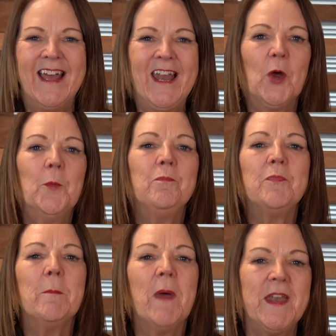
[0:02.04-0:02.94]
Hello,
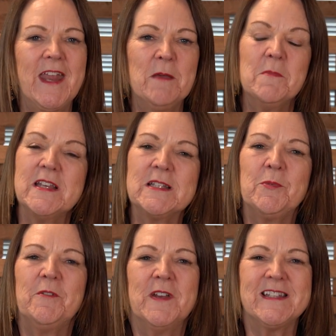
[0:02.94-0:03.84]
my name is
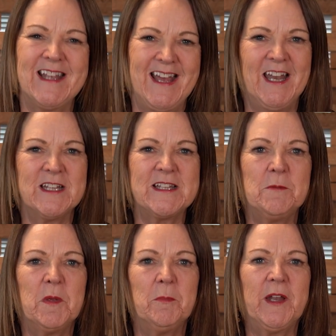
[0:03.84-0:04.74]
Professor
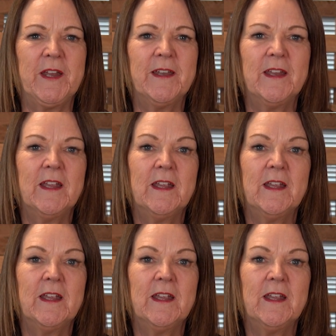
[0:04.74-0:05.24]
Alison McMillan